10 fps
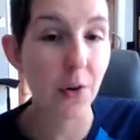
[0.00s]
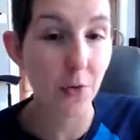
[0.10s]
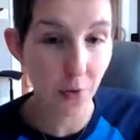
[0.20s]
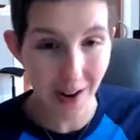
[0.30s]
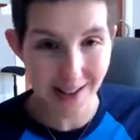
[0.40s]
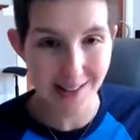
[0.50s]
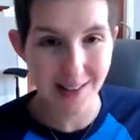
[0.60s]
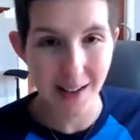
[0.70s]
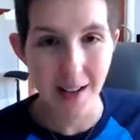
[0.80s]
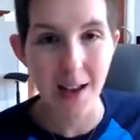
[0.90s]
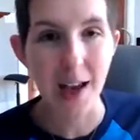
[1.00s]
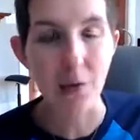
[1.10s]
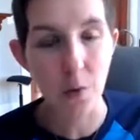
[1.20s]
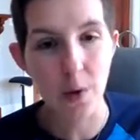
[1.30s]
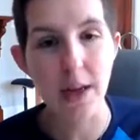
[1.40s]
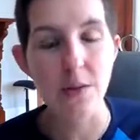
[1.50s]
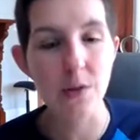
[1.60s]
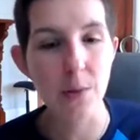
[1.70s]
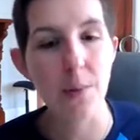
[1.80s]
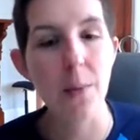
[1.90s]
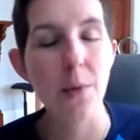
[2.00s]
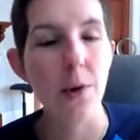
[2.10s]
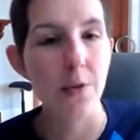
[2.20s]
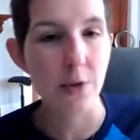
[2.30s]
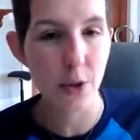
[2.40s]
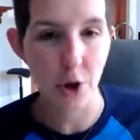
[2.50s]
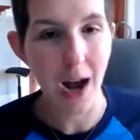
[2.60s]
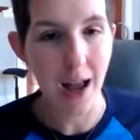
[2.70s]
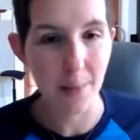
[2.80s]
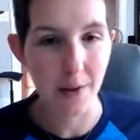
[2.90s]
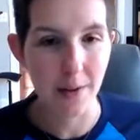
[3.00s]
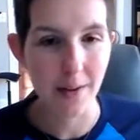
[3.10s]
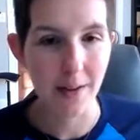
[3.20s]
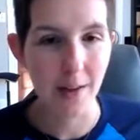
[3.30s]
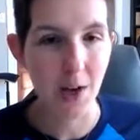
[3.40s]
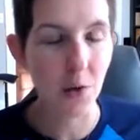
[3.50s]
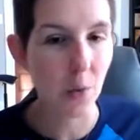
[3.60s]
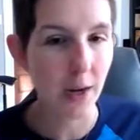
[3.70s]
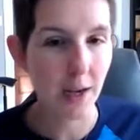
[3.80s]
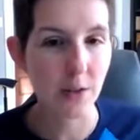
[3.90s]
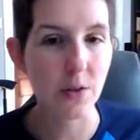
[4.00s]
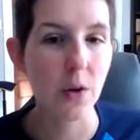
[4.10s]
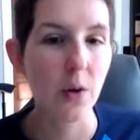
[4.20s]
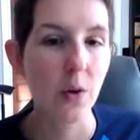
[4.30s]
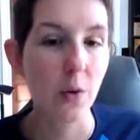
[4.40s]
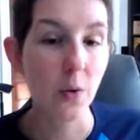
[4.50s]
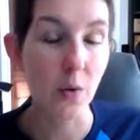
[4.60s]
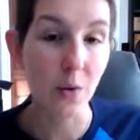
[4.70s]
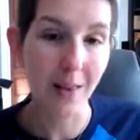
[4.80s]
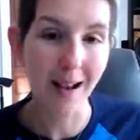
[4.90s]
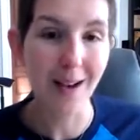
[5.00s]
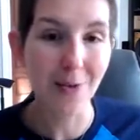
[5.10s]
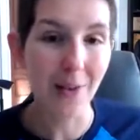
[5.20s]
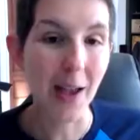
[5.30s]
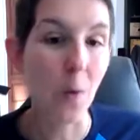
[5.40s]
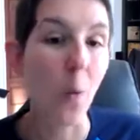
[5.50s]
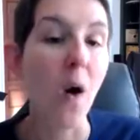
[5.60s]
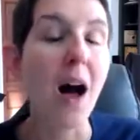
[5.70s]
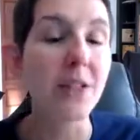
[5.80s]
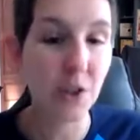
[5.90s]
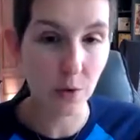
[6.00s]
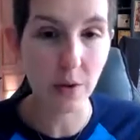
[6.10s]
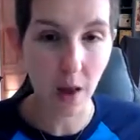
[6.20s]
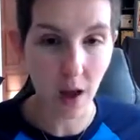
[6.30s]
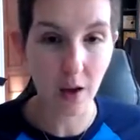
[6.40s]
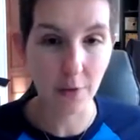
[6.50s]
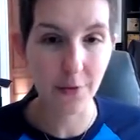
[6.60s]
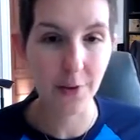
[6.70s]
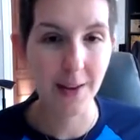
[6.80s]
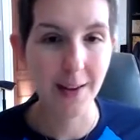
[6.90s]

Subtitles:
friends, everyone else who's a member of your tribe, everyone else who you love and want to love,